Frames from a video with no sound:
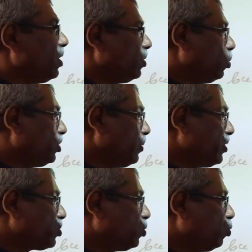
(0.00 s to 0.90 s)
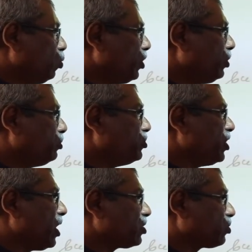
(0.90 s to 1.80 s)
2gm is 2 into
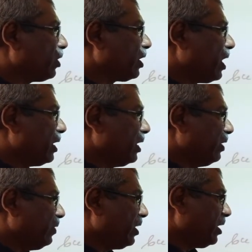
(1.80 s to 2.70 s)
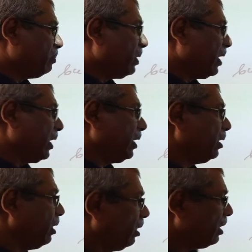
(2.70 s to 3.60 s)
gr square divided by
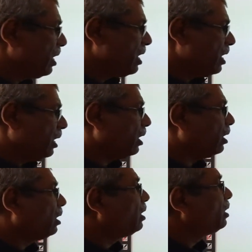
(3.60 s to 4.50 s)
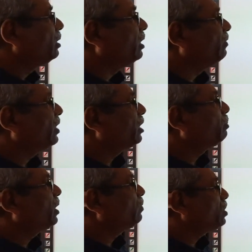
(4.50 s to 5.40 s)
divided
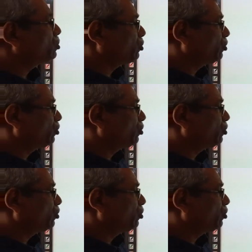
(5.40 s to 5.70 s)
by what?